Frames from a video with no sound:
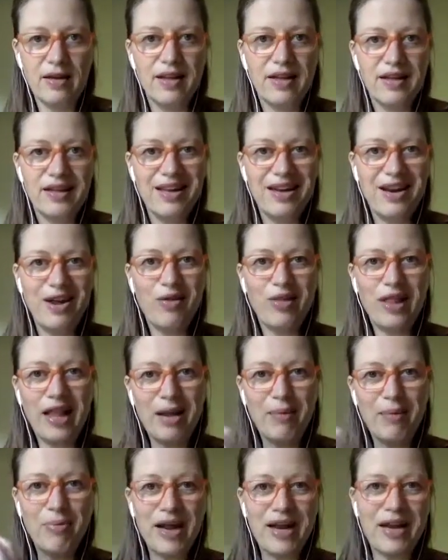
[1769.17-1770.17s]
You know, like a
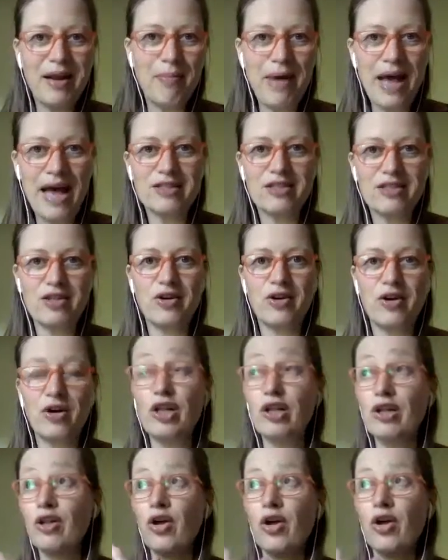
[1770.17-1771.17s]
brand ambassador, a
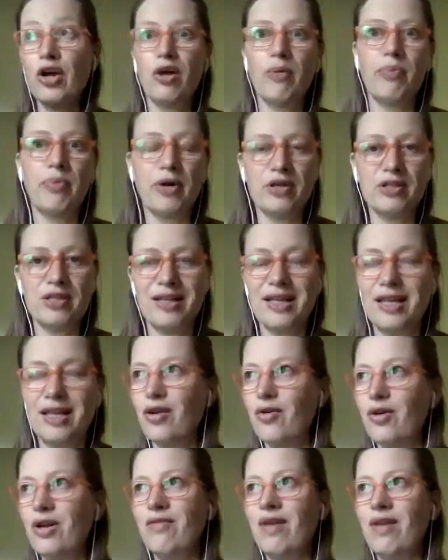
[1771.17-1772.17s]
loyal person that you
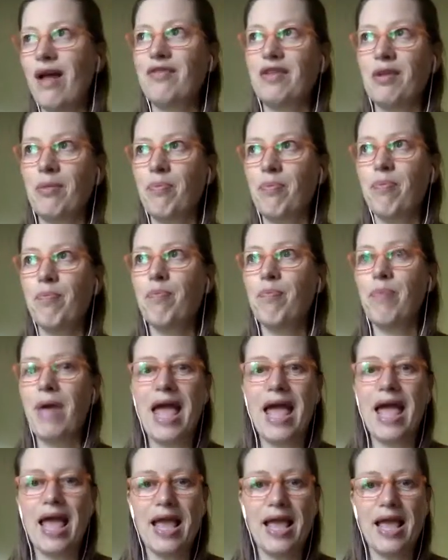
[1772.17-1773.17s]
don't even have to
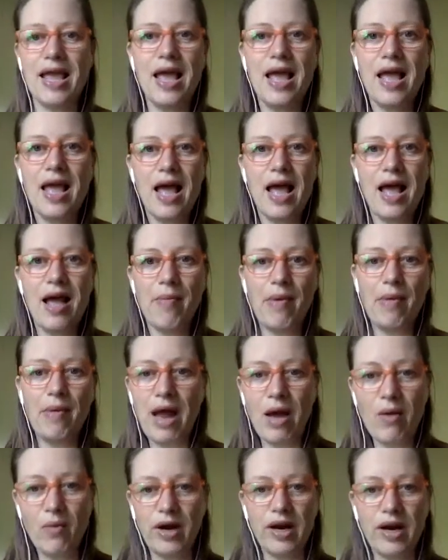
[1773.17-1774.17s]
pay. I'm
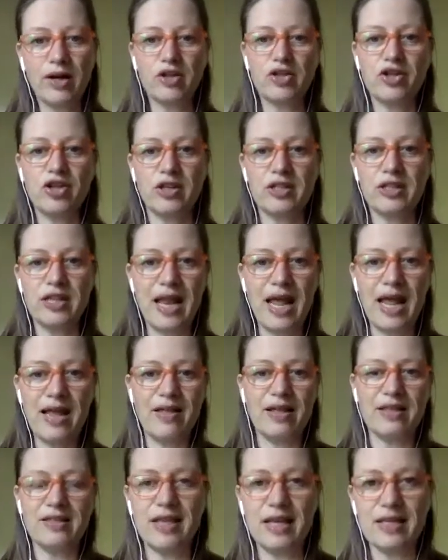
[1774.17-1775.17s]
not wearing a shirt today
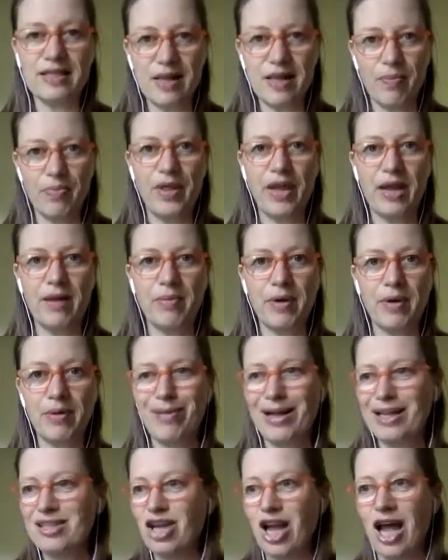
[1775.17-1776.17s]
that says something, but
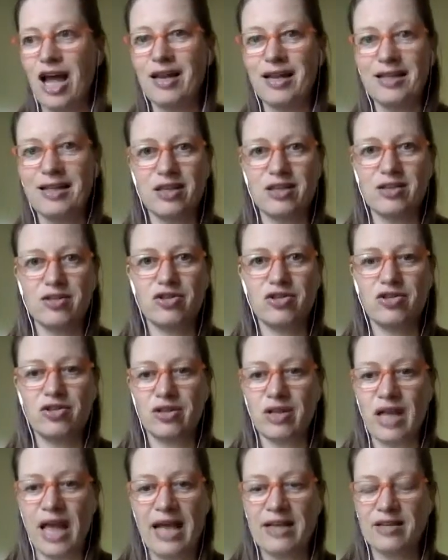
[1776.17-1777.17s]
my child
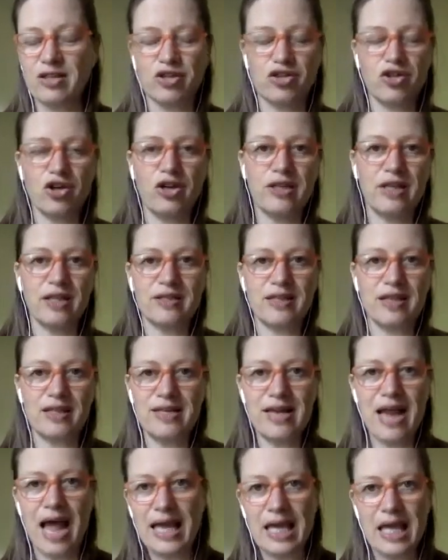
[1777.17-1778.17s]
has a shirt that says
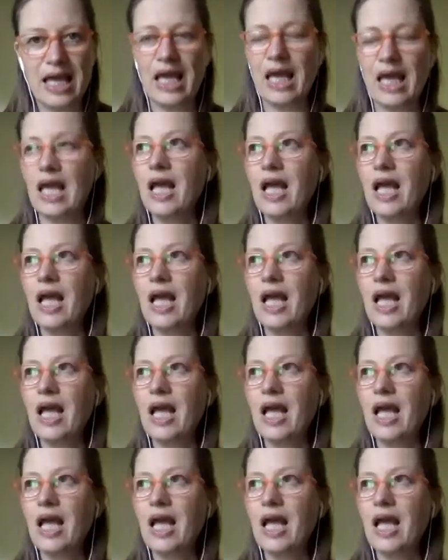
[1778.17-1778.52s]
Nike.